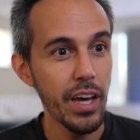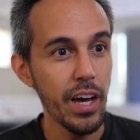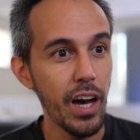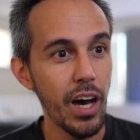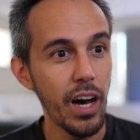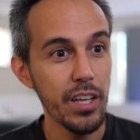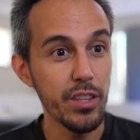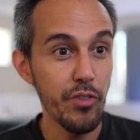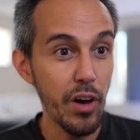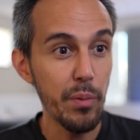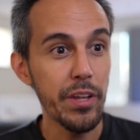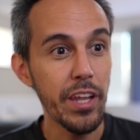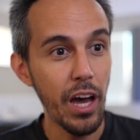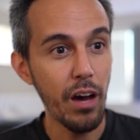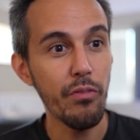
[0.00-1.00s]
Uh, in development
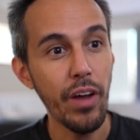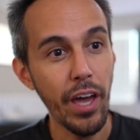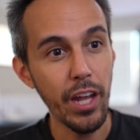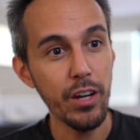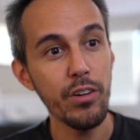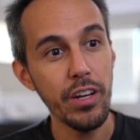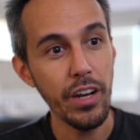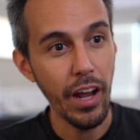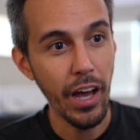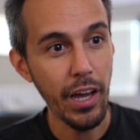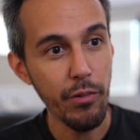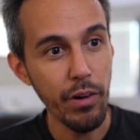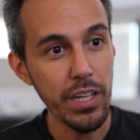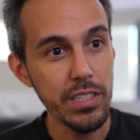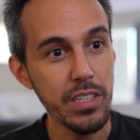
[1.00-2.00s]
now for Android and
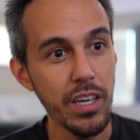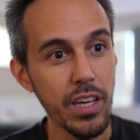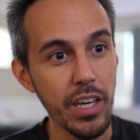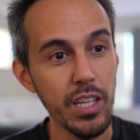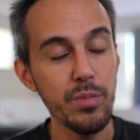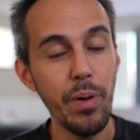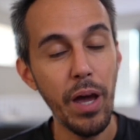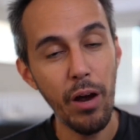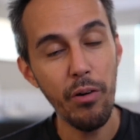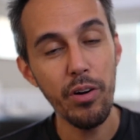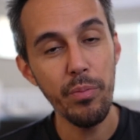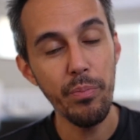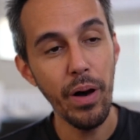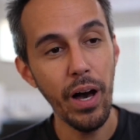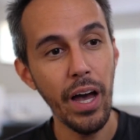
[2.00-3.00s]
iOS. It's powered
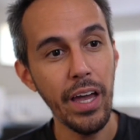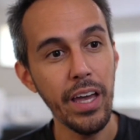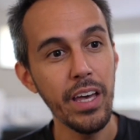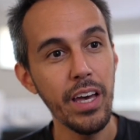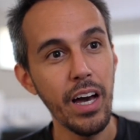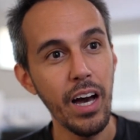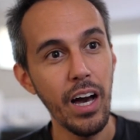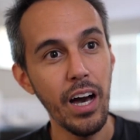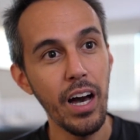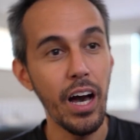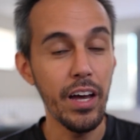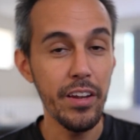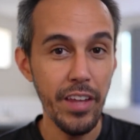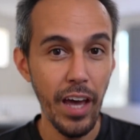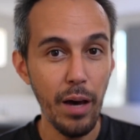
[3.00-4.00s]
by uh,
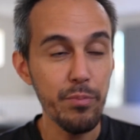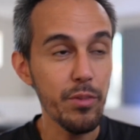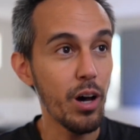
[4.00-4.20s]
ADAPT.